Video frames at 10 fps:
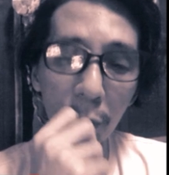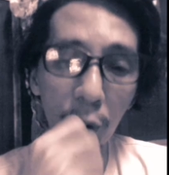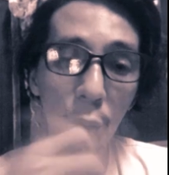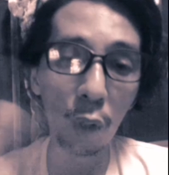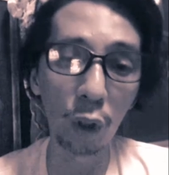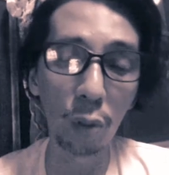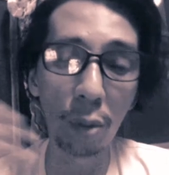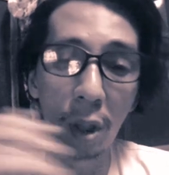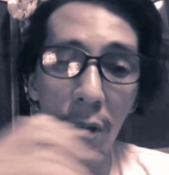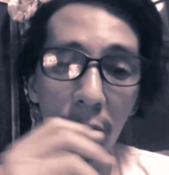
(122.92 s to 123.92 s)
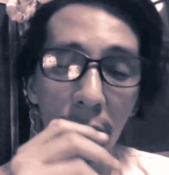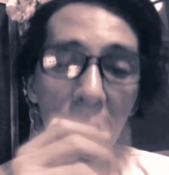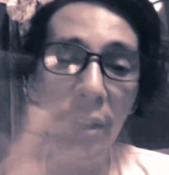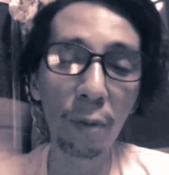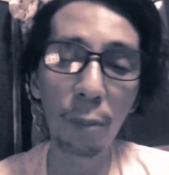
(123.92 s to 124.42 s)
put the work tomorrow.
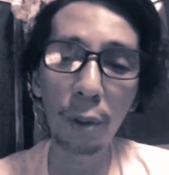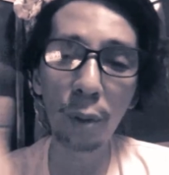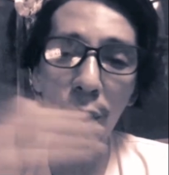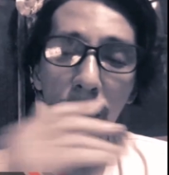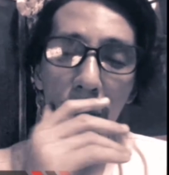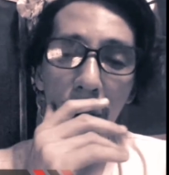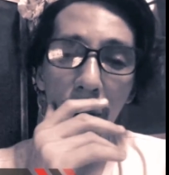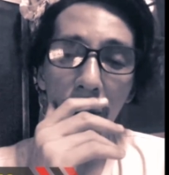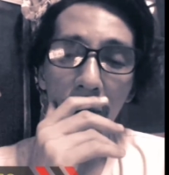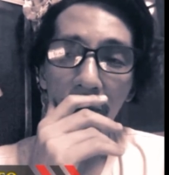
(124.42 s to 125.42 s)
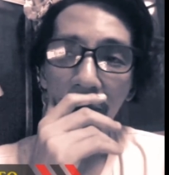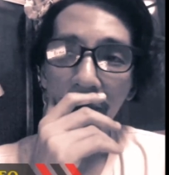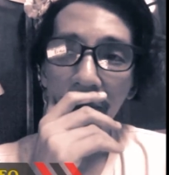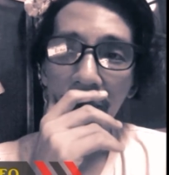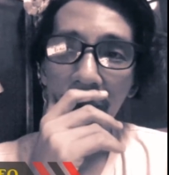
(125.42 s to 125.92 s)
Okay, we'll put the work tomorrow.
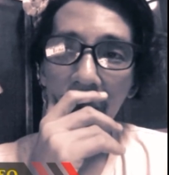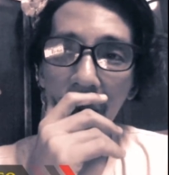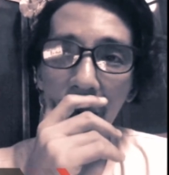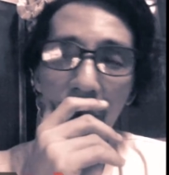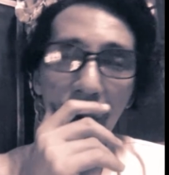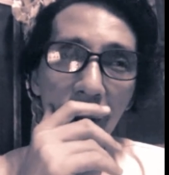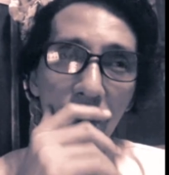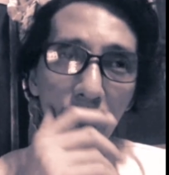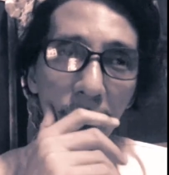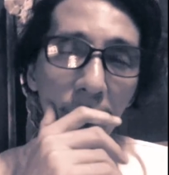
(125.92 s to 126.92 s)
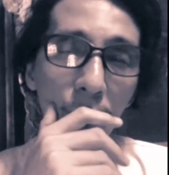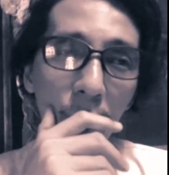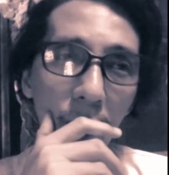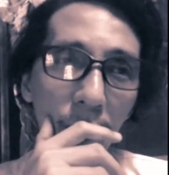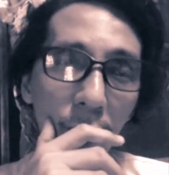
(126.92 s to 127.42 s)
If we can put the
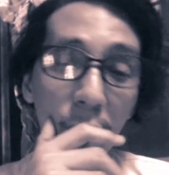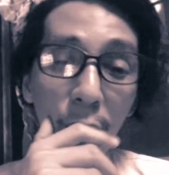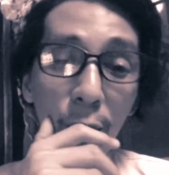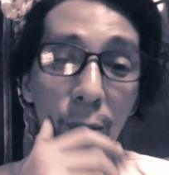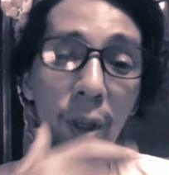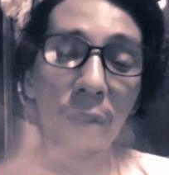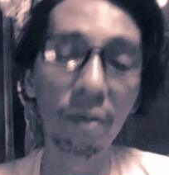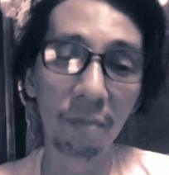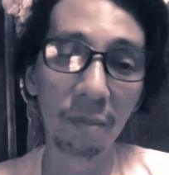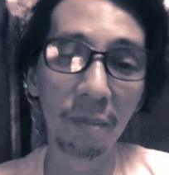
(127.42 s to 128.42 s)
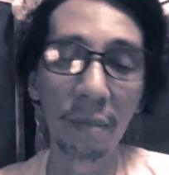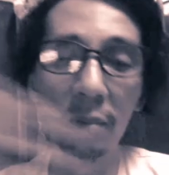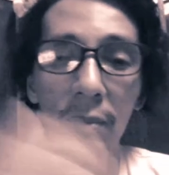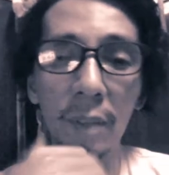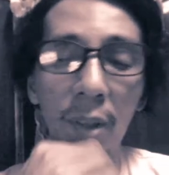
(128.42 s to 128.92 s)
work for another tomorrow,
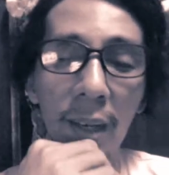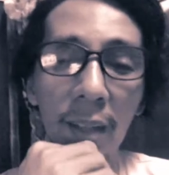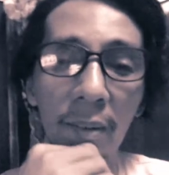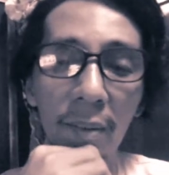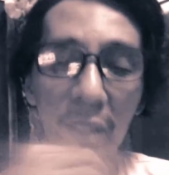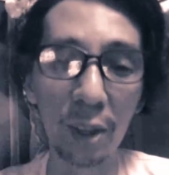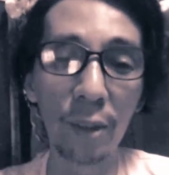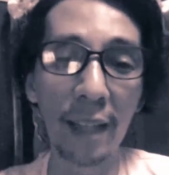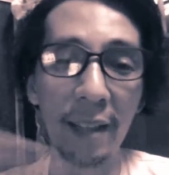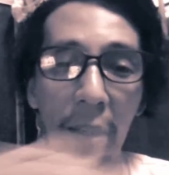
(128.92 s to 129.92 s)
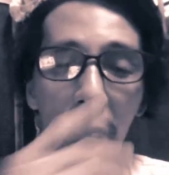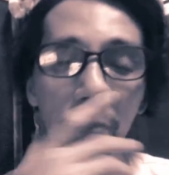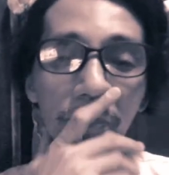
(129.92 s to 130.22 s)
all right, let's do that there.